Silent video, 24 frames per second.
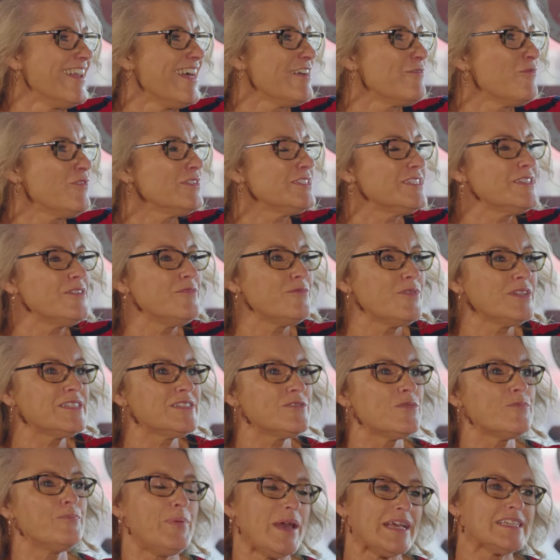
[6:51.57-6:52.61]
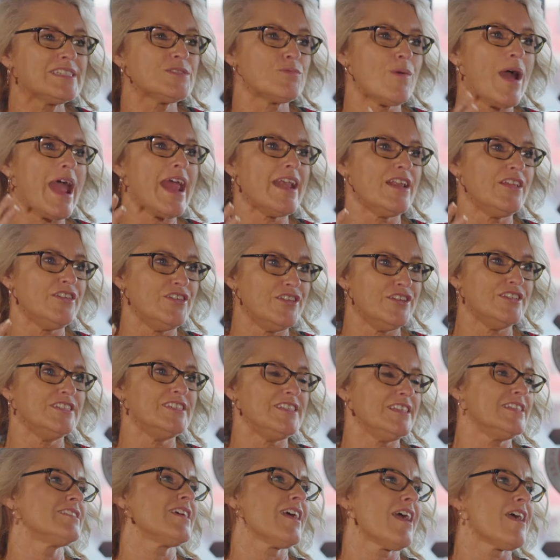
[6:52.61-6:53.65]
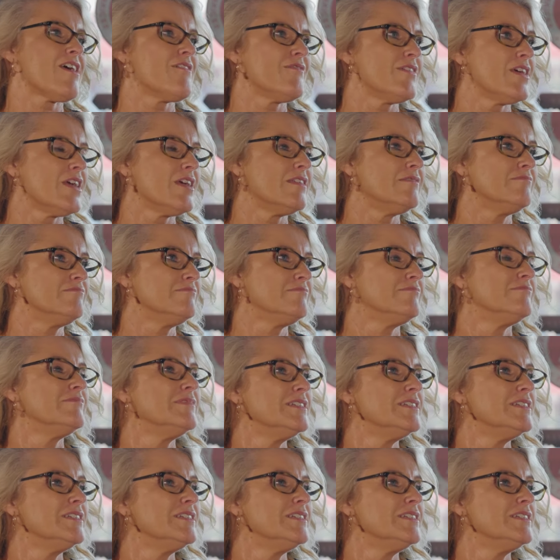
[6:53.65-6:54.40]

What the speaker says: Like, what's the best way to use this caravan?